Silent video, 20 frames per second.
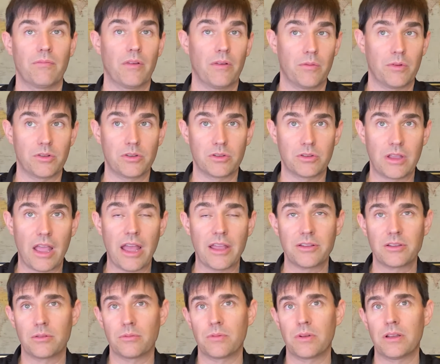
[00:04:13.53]
which is
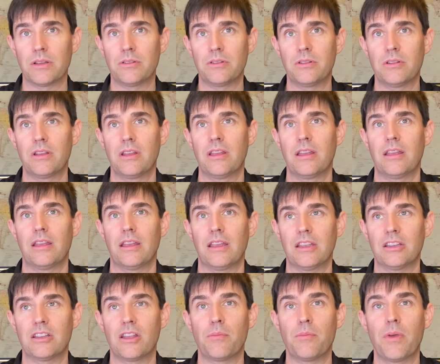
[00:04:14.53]
Gossan Ridge,
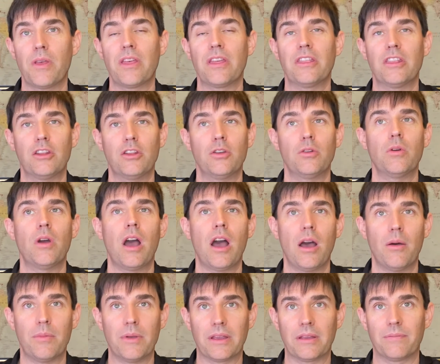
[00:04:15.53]
is the ability to do
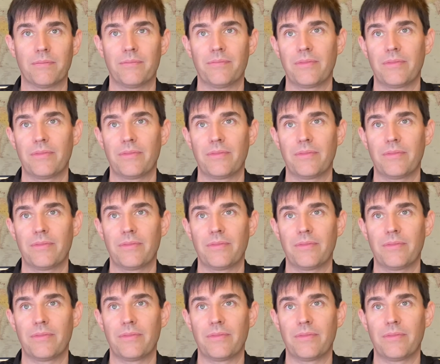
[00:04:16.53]
hubbing.